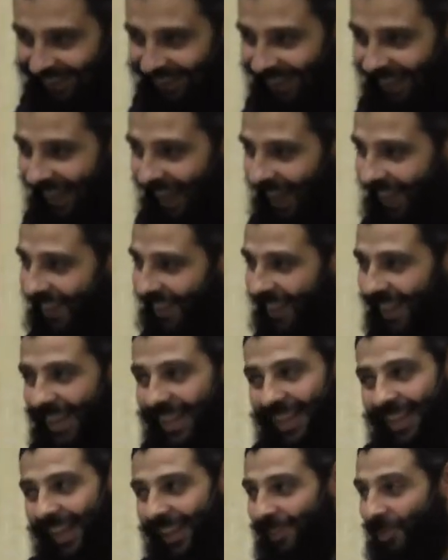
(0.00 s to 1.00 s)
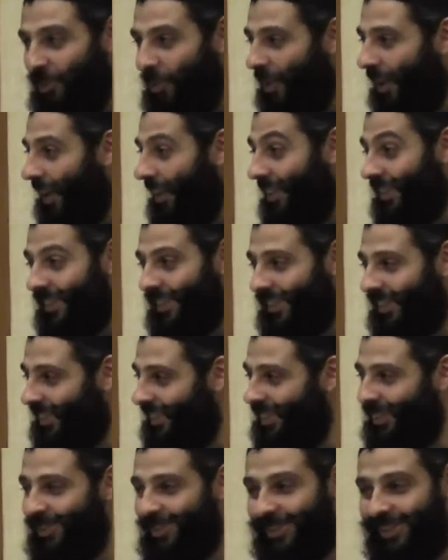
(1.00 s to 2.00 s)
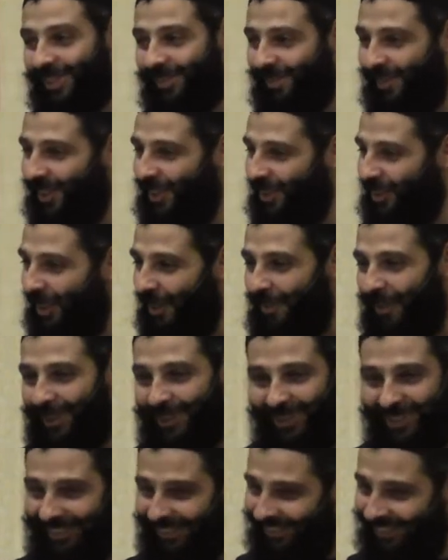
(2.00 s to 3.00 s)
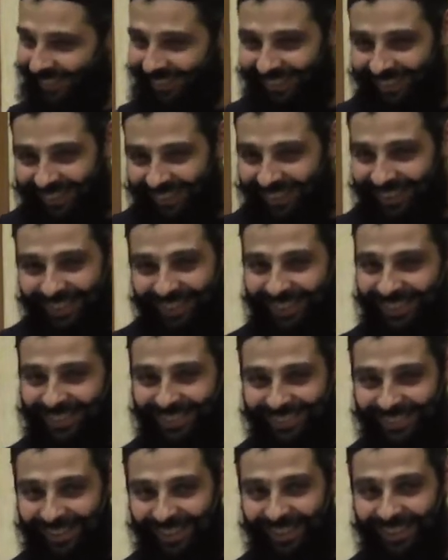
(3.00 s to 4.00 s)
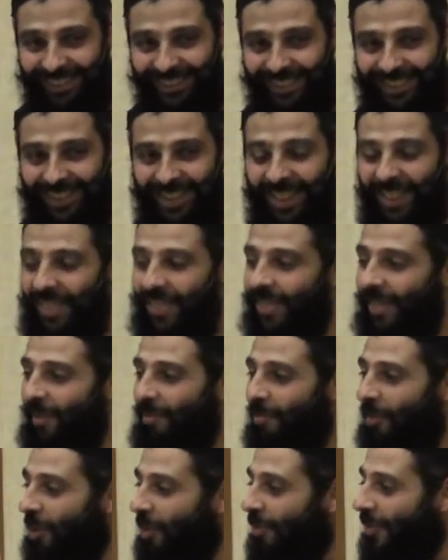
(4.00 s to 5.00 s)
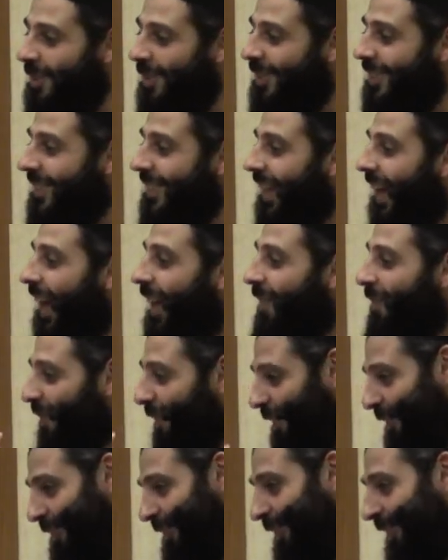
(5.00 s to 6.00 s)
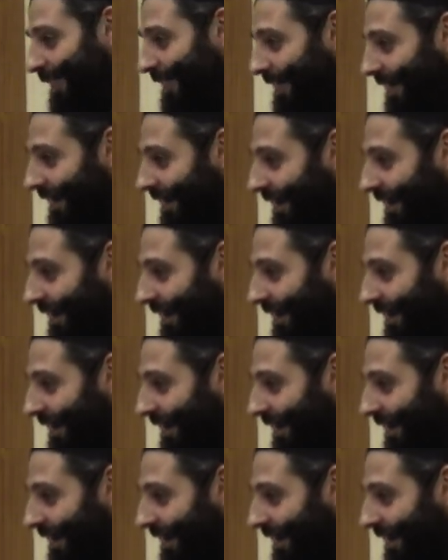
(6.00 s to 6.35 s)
and they can't wait, you know, just finish up Ashan, right? The moment I finished,